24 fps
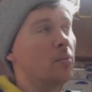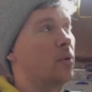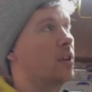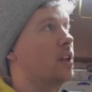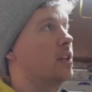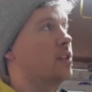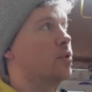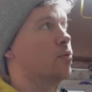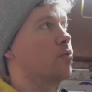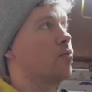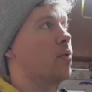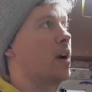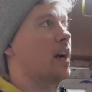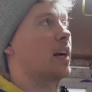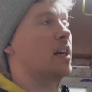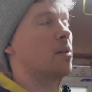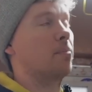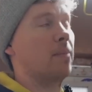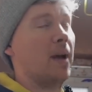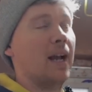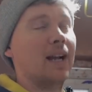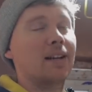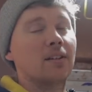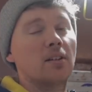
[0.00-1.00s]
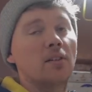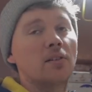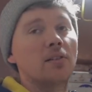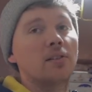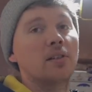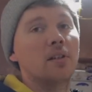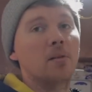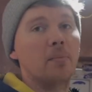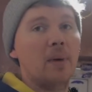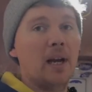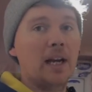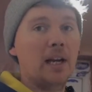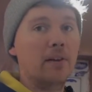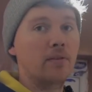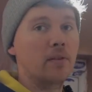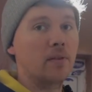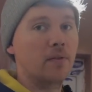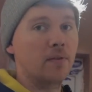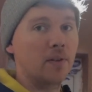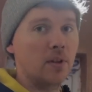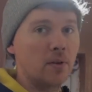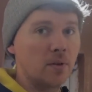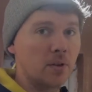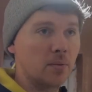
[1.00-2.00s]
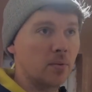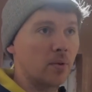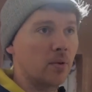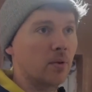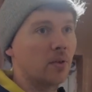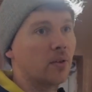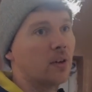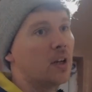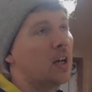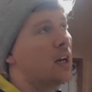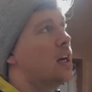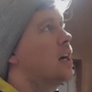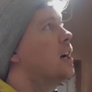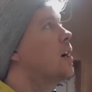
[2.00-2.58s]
but they're directly backed onto the back of the fuse board,